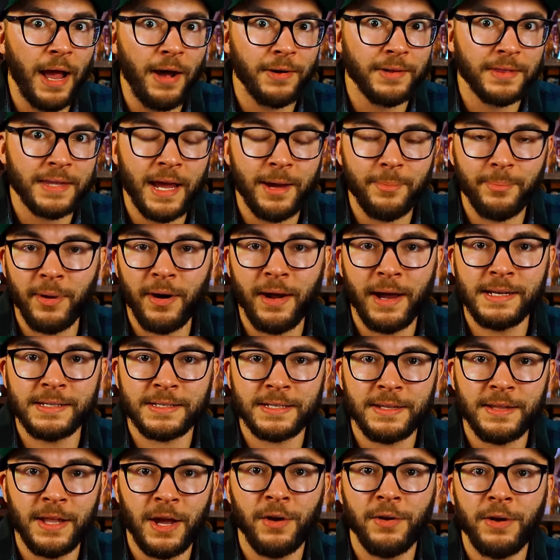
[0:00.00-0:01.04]
out at that price
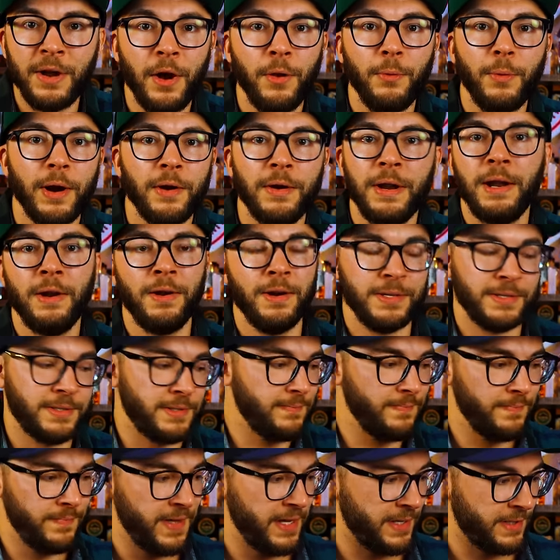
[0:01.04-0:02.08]
and they're nowhere near as
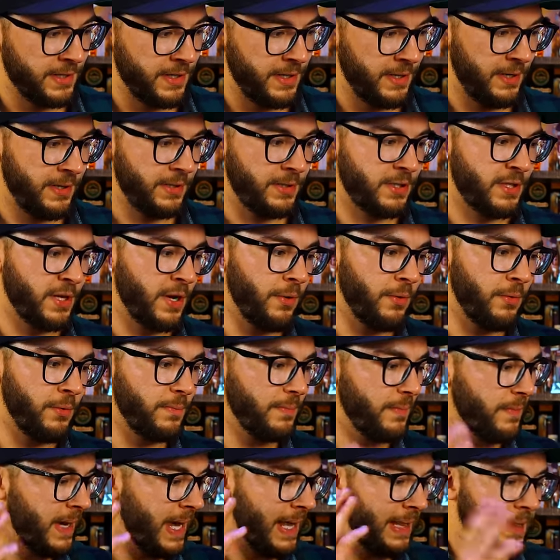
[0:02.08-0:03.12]
this good. So
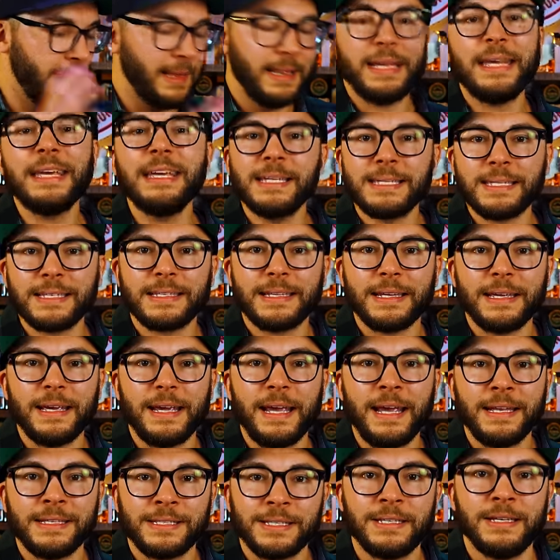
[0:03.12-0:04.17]
at least
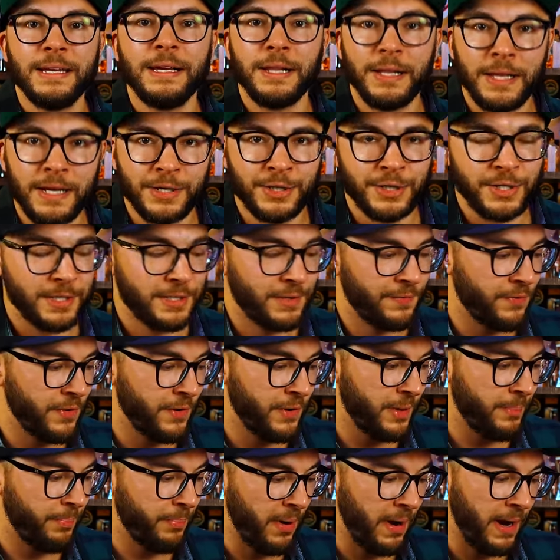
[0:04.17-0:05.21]
it's delicious for
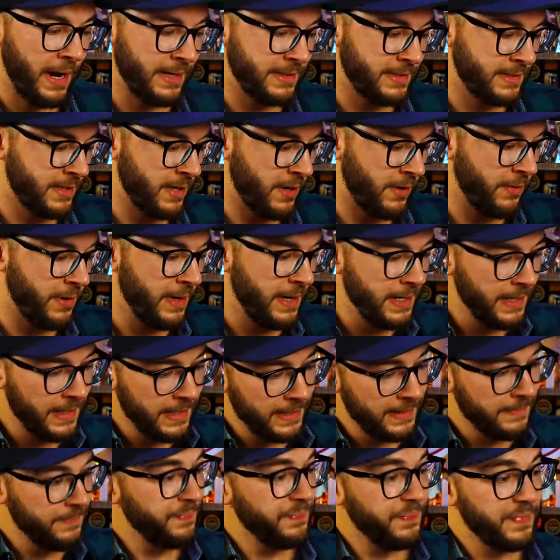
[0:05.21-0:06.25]
the price. So
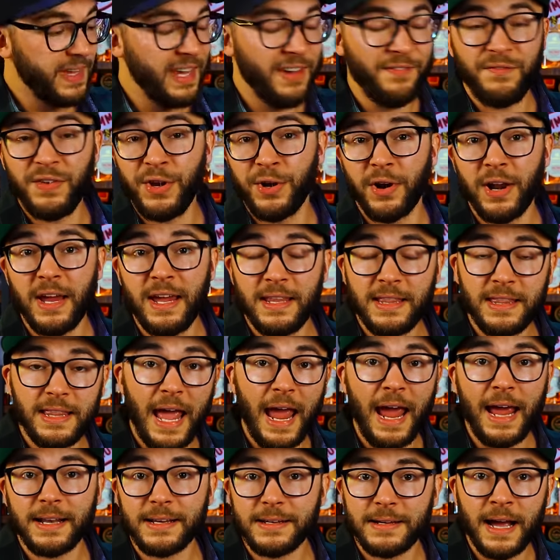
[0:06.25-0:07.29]
if you're in
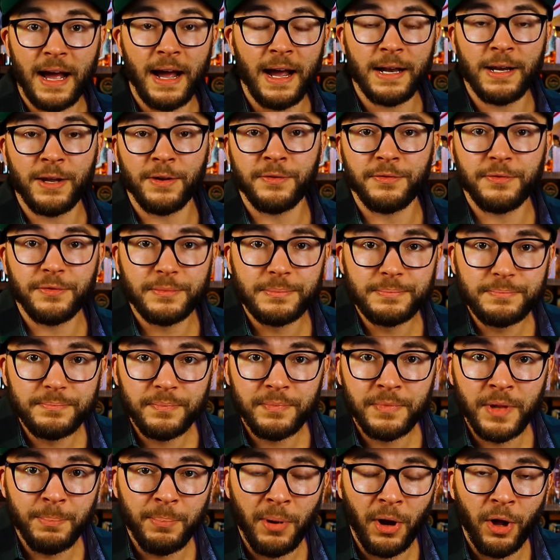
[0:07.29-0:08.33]
that kind of
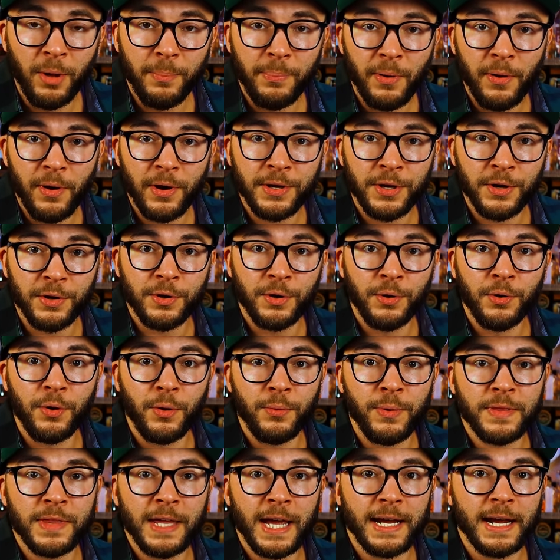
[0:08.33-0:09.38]
the ballpark, you're cool
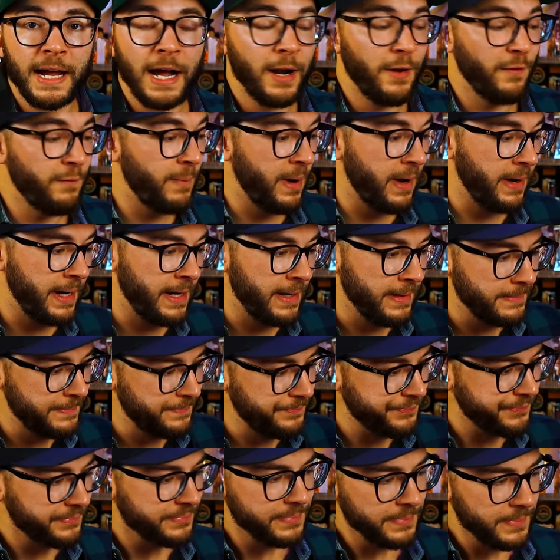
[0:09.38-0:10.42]
with that kind of money,
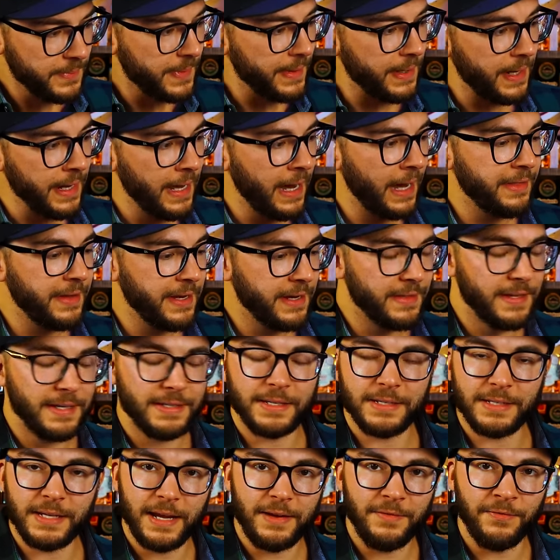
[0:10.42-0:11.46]
I think this
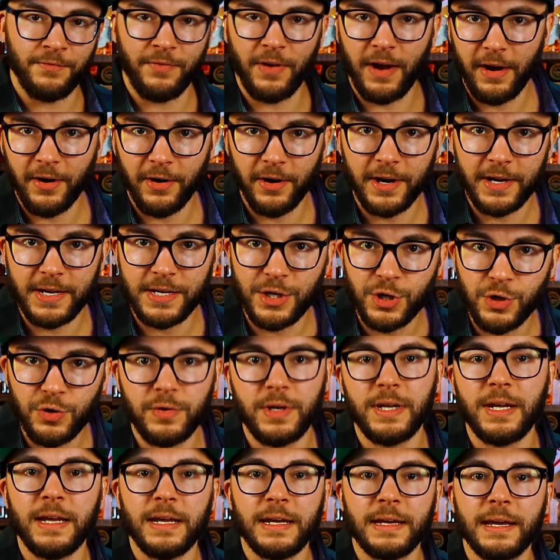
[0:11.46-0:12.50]
is a very
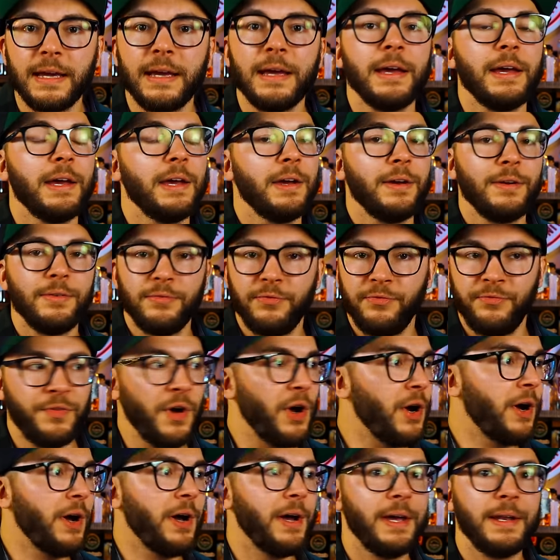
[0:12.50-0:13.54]
unique,
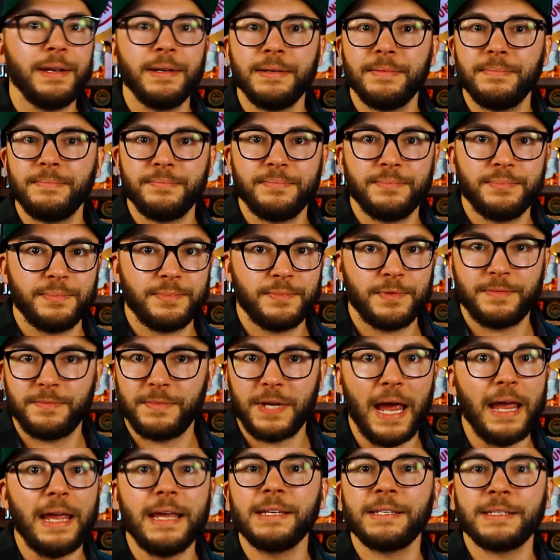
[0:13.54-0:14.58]
fun
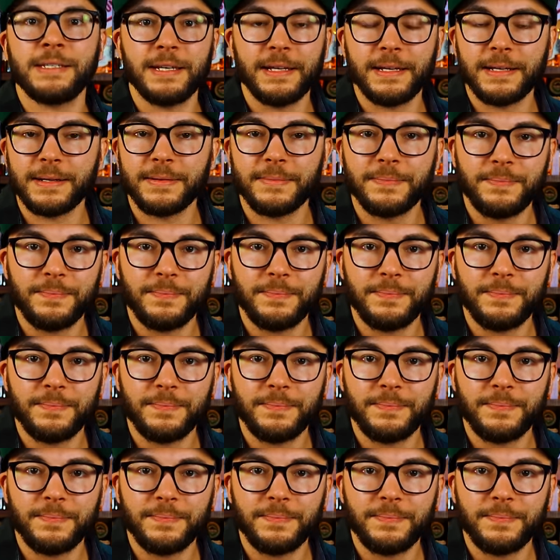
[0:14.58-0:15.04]
tasting